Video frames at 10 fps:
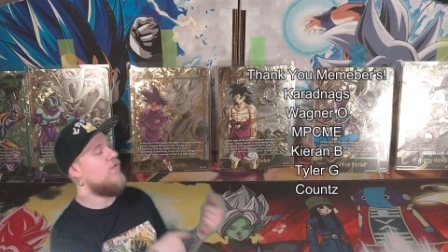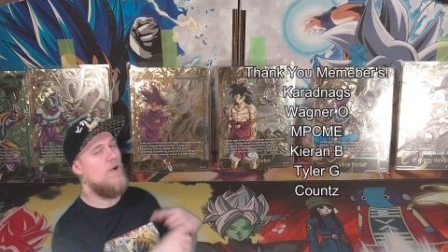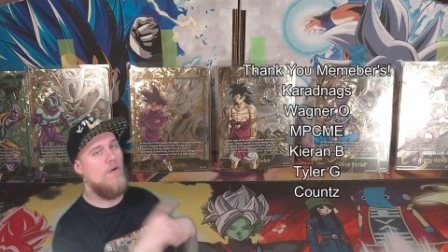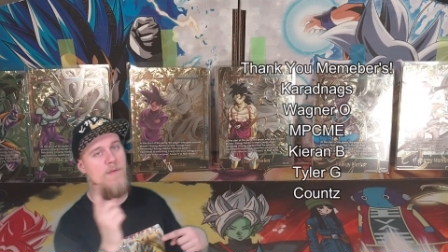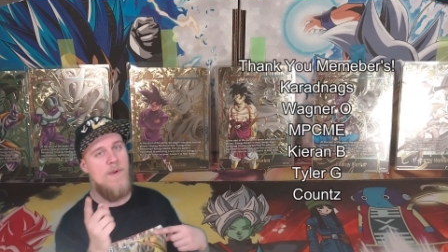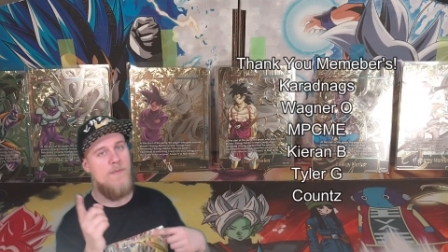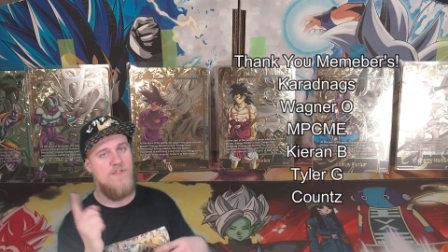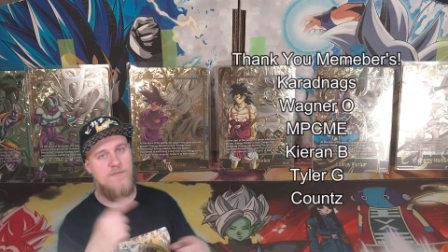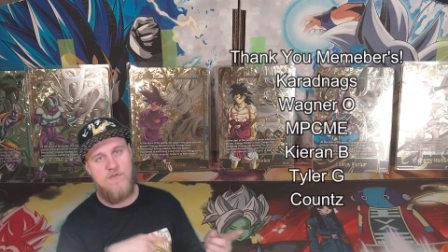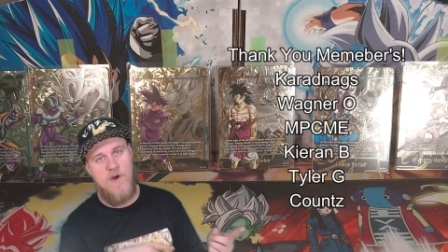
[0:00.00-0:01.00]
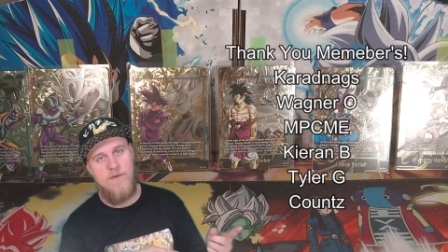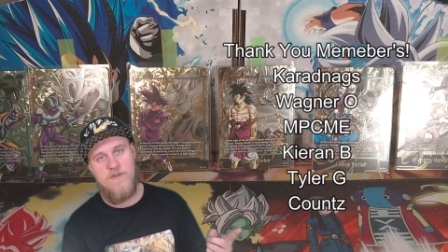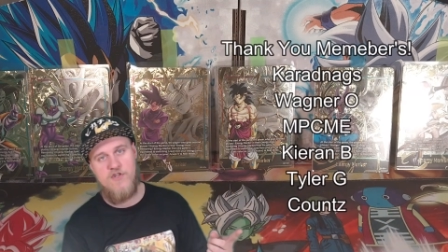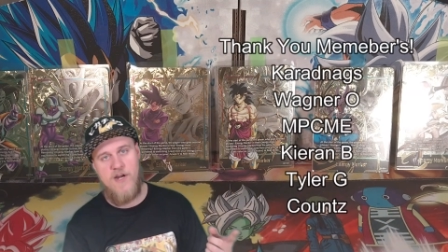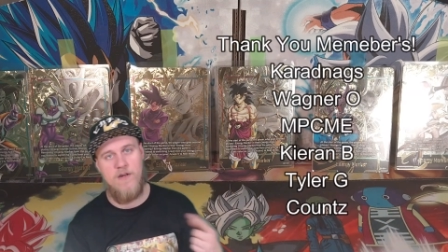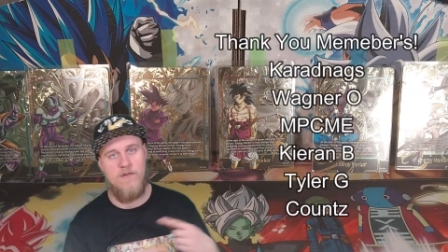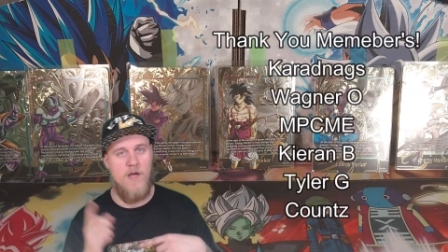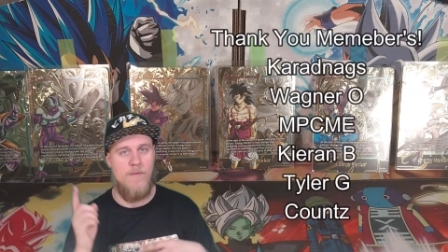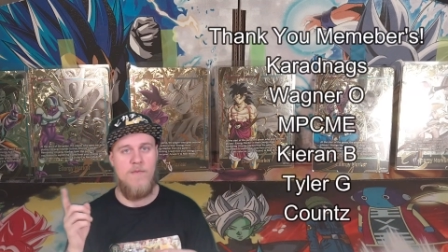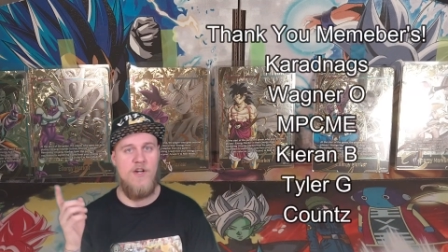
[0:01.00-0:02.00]
currently members subscribed to the channel and
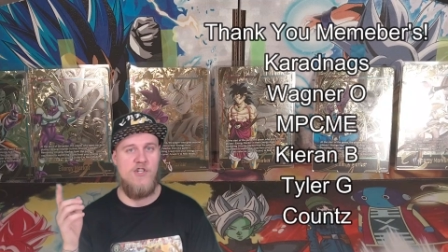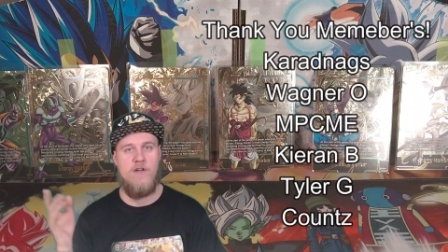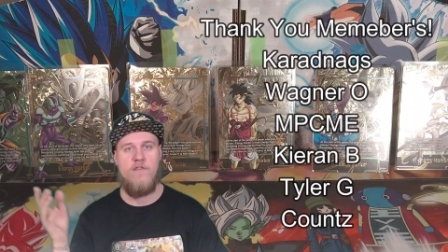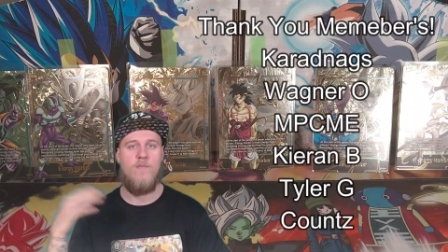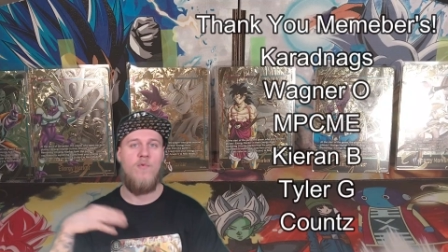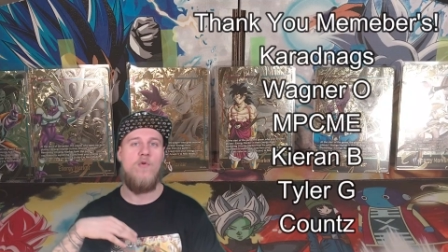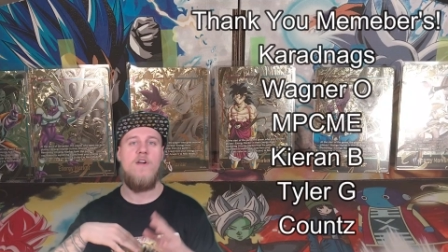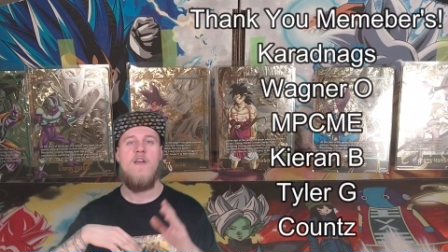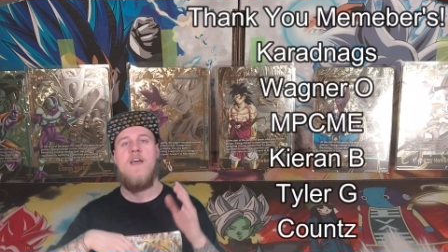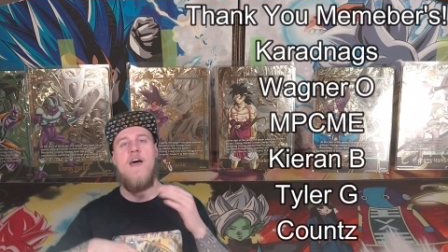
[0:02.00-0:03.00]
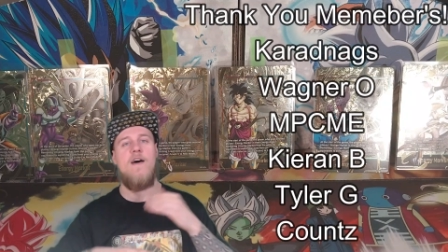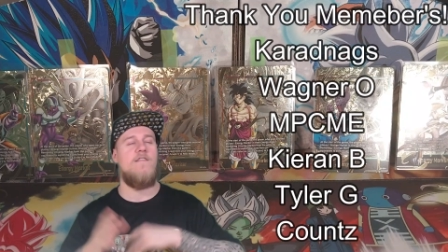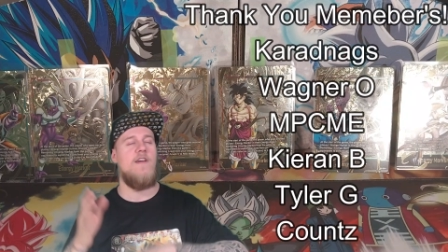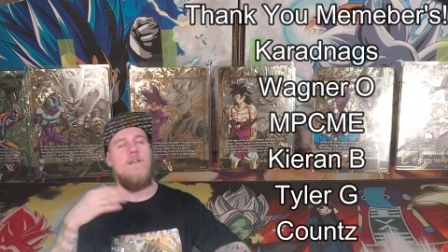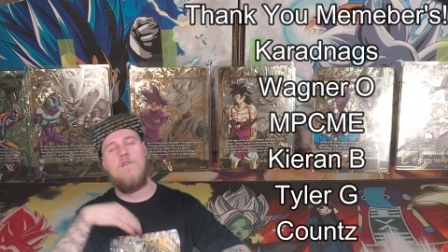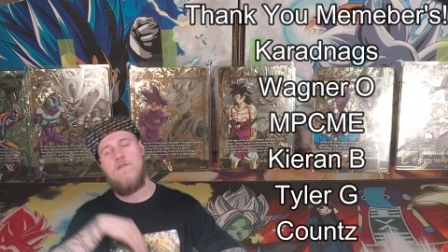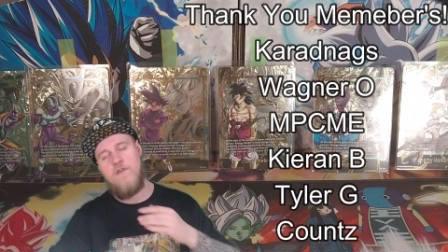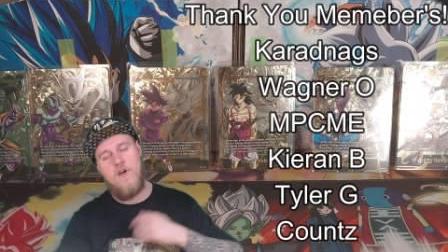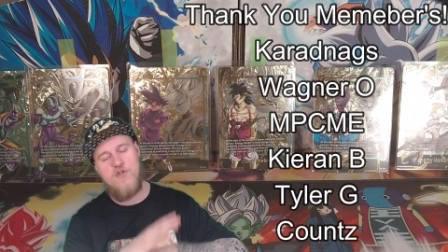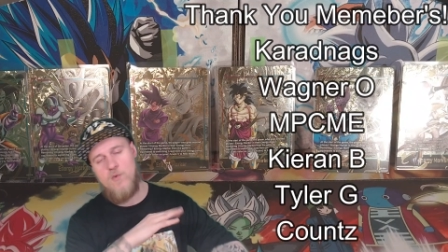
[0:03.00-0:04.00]
helping my channel support outside of those
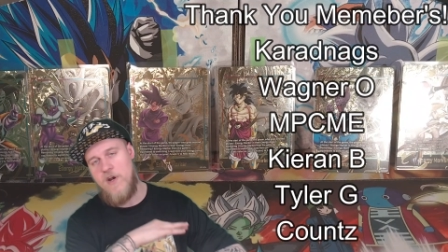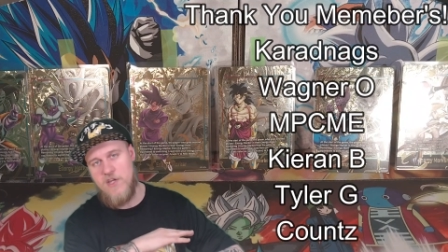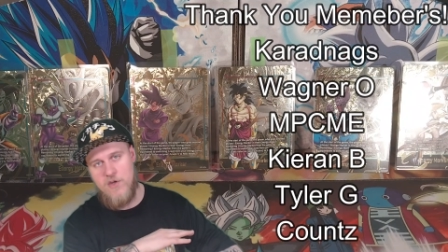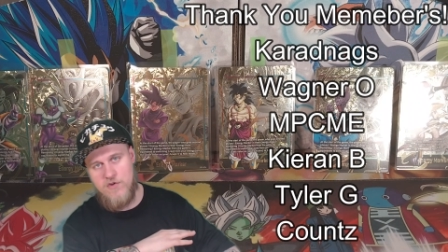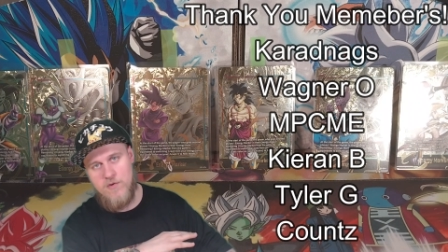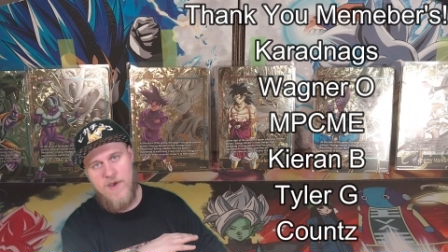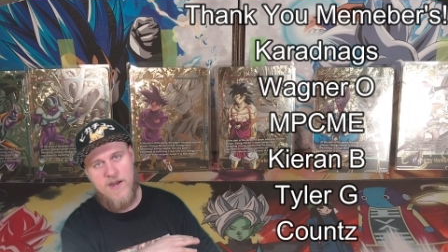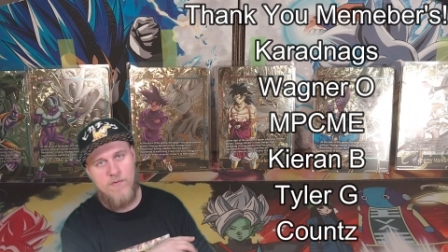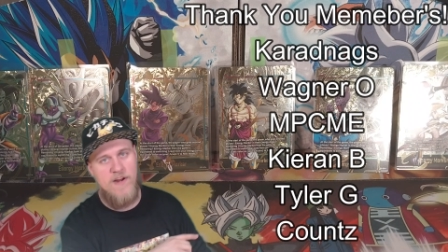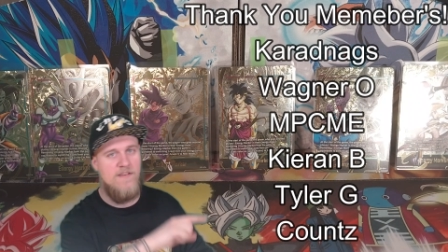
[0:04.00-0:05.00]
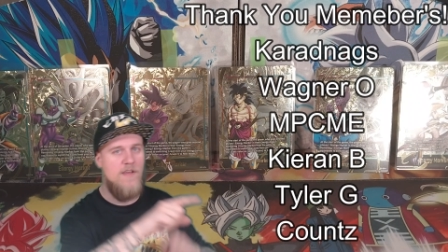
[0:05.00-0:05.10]
fluctuating YouTube ad rates.